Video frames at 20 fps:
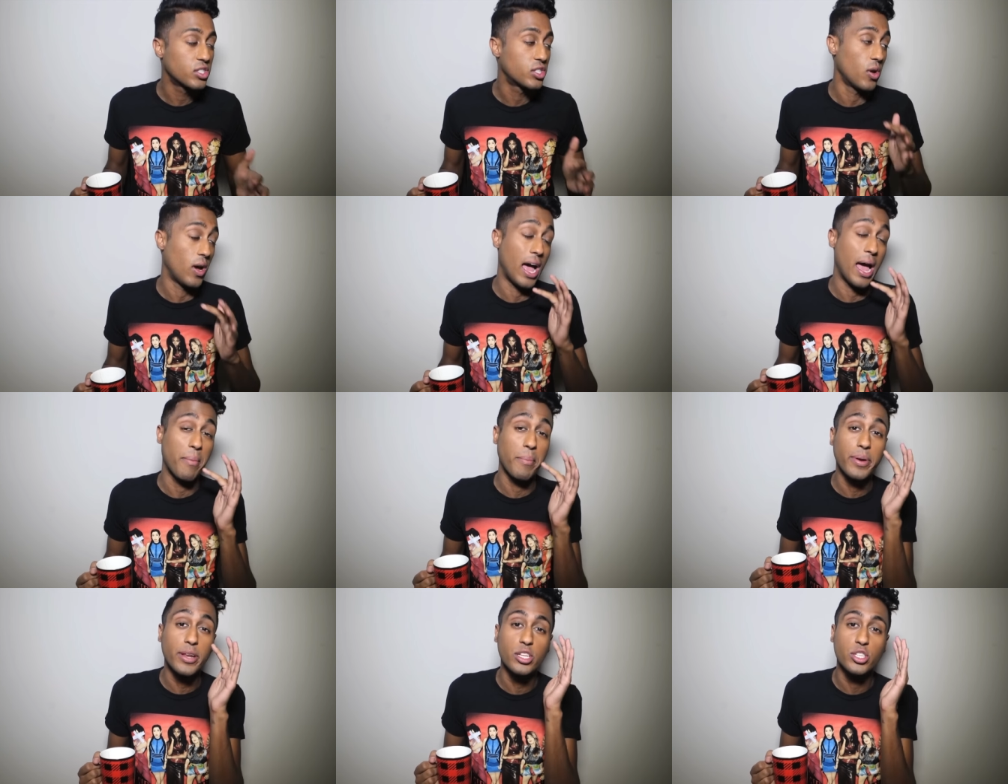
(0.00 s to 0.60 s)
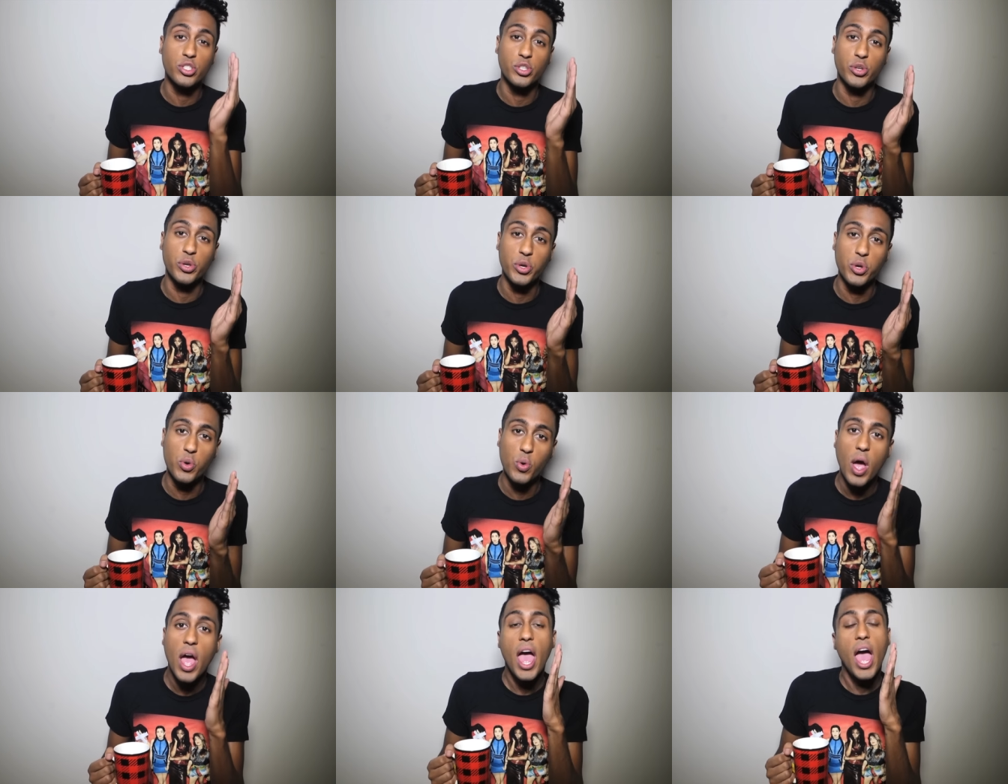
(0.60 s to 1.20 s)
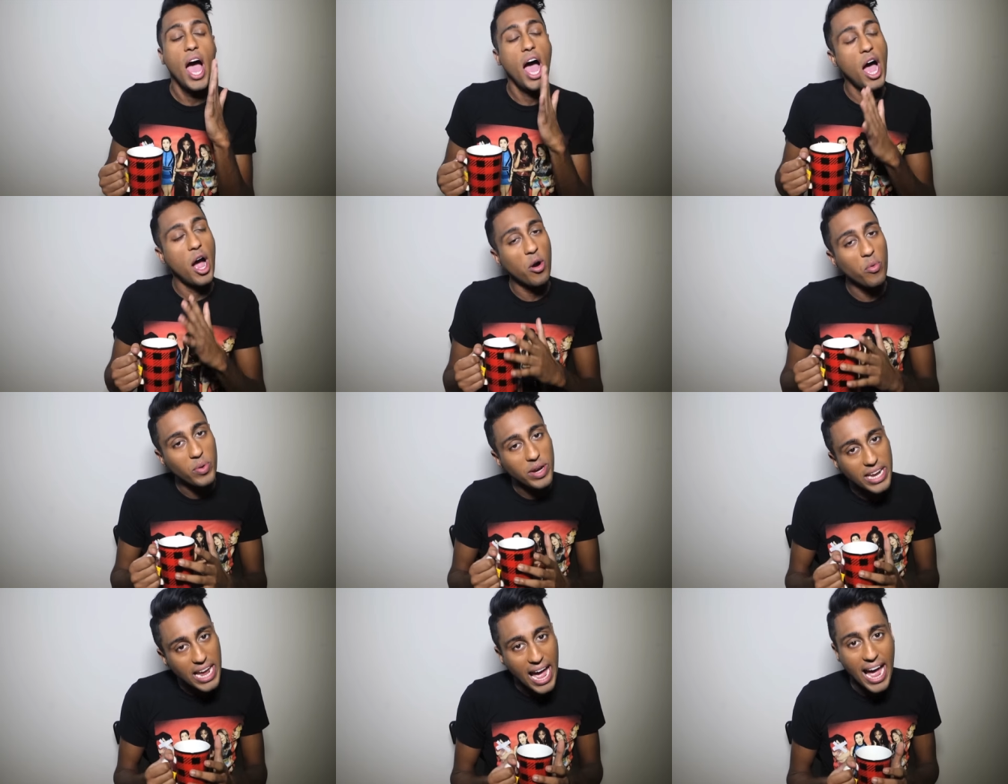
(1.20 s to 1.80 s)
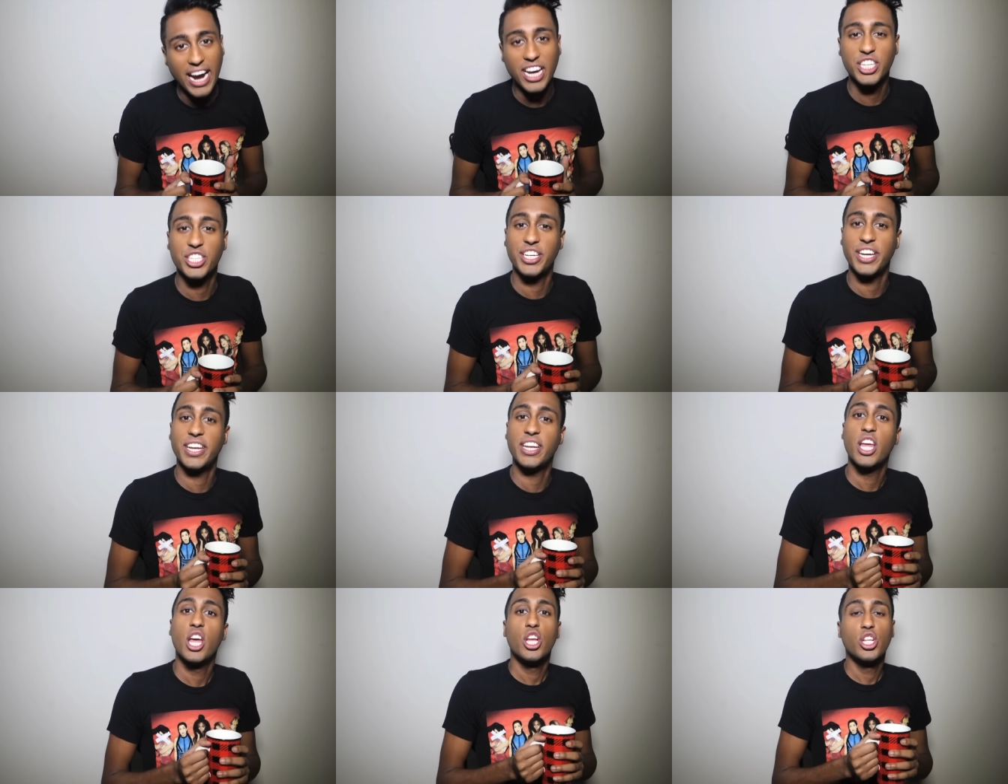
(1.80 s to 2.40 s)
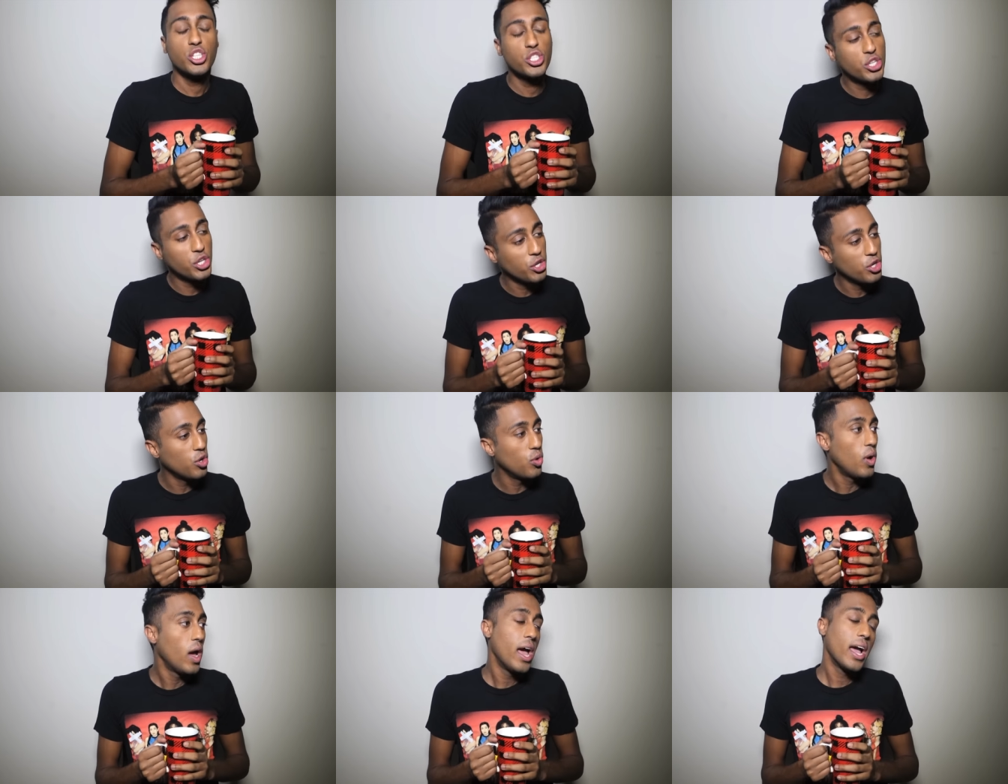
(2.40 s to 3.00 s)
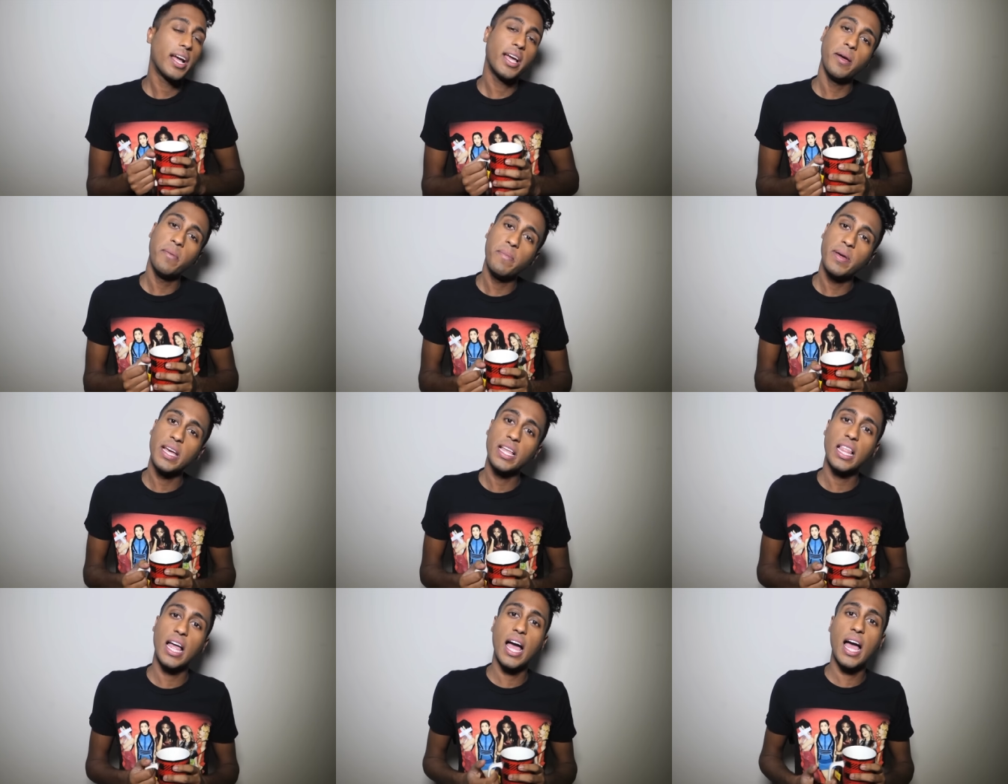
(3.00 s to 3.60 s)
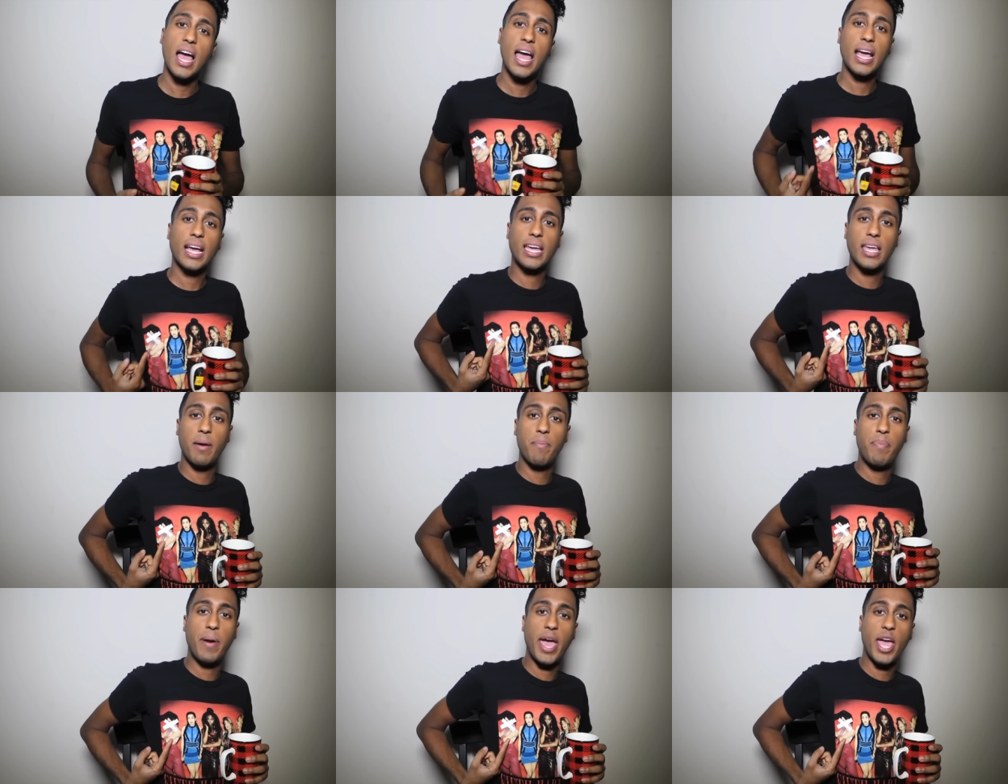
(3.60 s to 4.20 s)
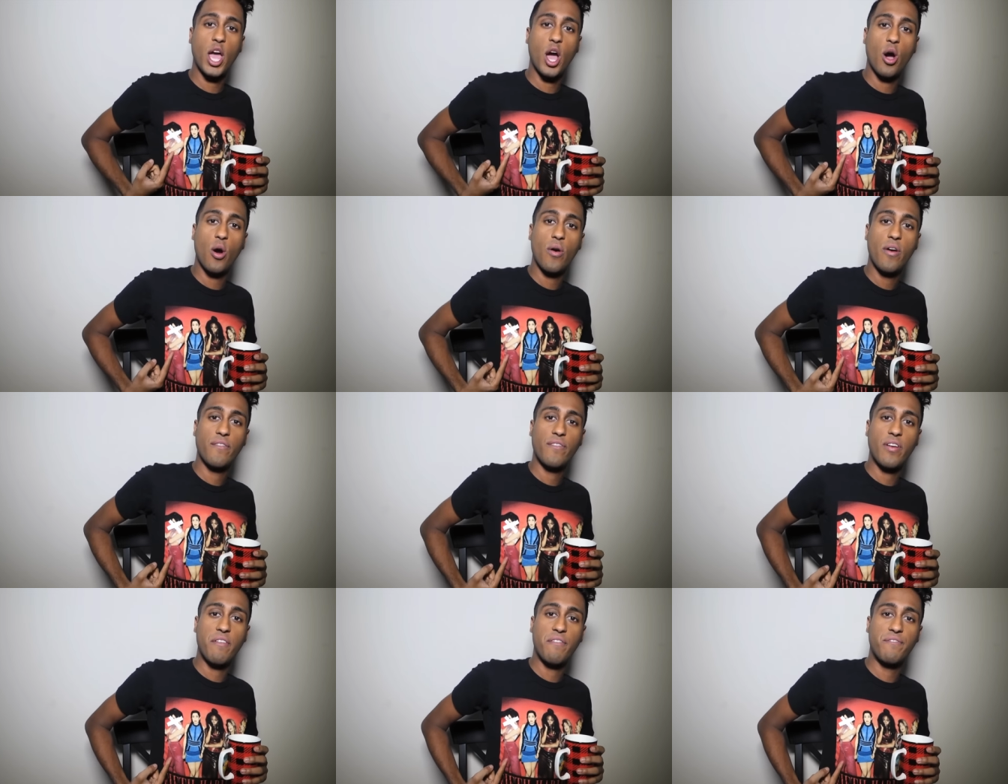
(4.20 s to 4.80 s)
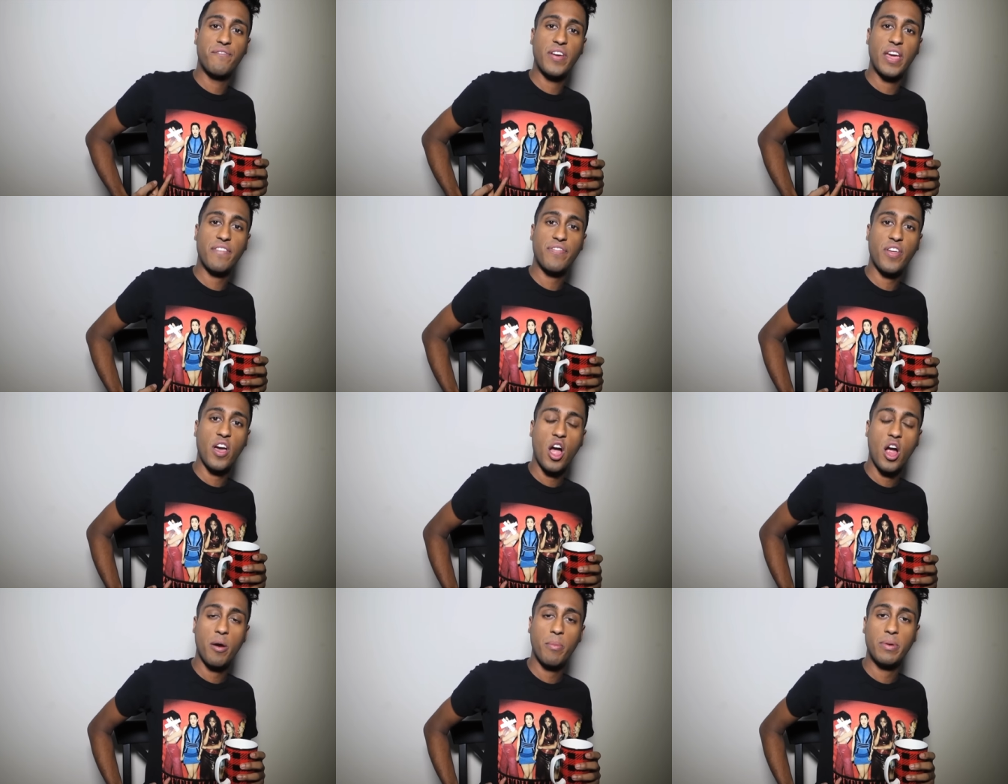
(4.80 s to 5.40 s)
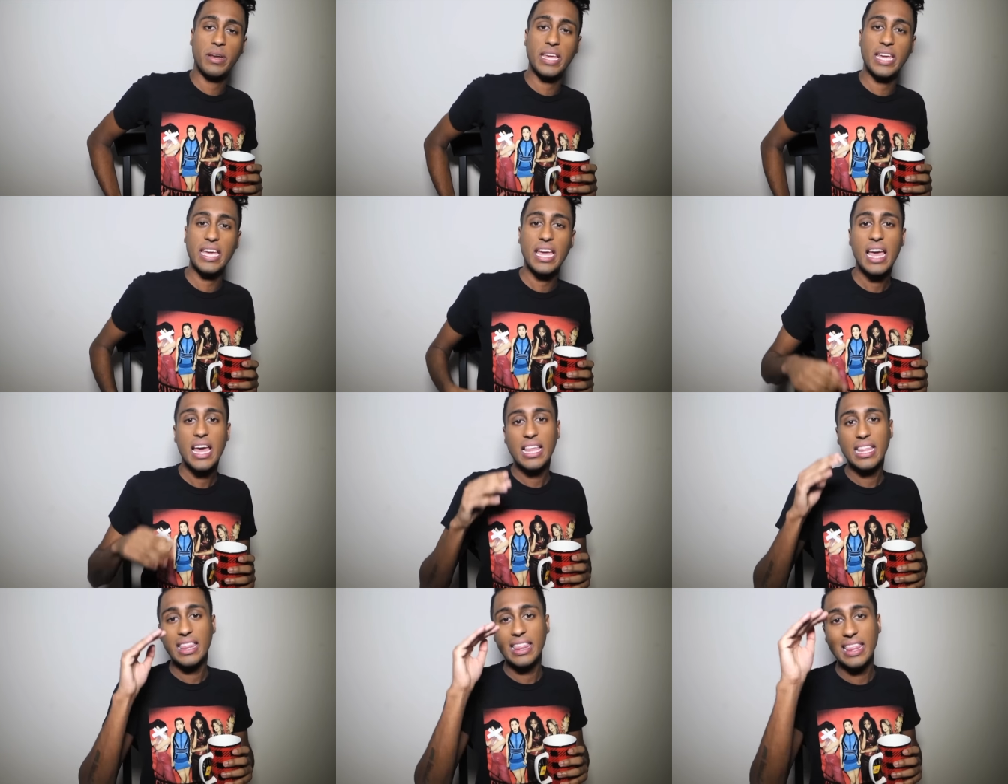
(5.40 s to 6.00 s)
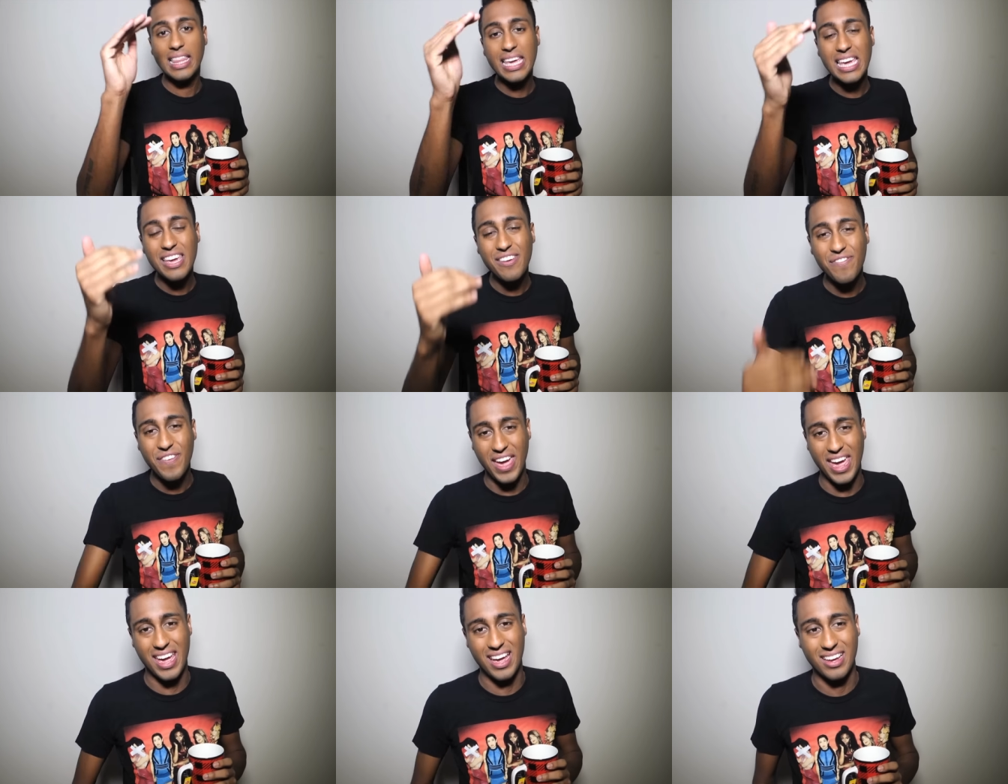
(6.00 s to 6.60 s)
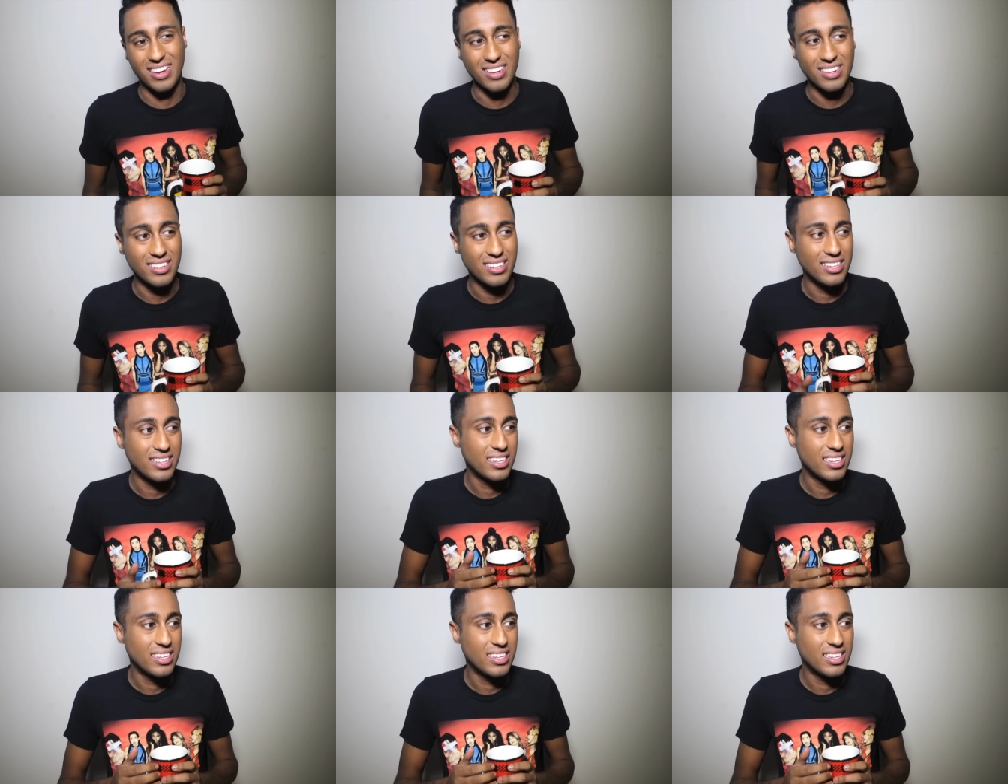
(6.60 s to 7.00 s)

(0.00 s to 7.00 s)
So I'm gonna do a reaction to Camila Cabello from Fifth Harmony leaving